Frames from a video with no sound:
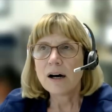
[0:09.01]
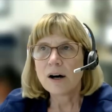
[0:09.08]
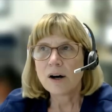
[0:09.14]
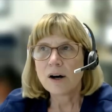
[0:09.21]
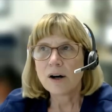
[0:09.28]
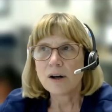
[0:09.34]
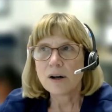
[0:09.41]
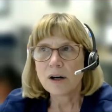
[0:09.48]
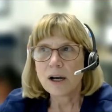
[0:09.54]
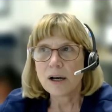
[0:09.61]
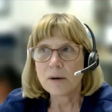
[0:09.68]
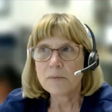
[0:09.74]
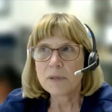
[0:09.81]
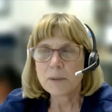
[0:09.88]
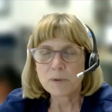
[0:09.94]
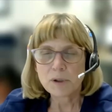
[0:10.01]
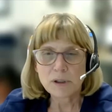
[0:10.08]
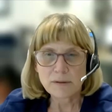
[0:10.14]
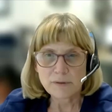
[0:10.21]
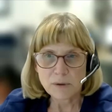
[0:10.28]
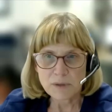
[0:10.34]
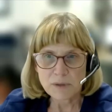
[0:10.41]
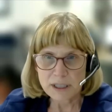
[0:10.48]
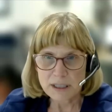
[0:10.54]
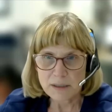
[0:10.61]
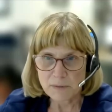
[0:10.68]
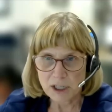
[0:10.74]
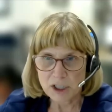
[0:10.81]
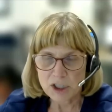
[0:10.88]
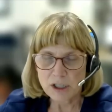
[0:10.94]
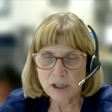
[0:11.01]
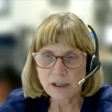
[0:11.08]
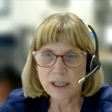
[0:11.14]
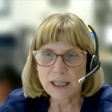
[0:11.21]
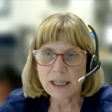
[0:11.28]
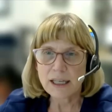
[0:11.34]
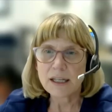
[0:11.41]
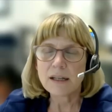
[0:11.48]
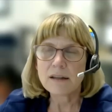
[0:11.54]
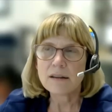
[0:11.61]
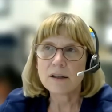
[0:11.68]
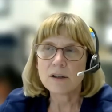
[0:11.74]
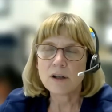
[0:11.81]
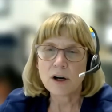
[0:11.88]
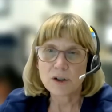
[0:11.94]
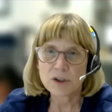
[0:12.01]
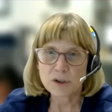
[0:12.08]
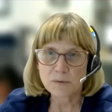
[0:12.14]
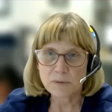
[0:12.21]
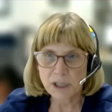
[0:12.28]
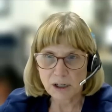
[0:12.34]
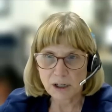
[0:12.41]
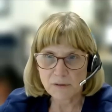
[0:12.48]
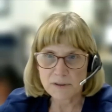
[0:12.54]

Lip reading: our people living with dementia in the long-term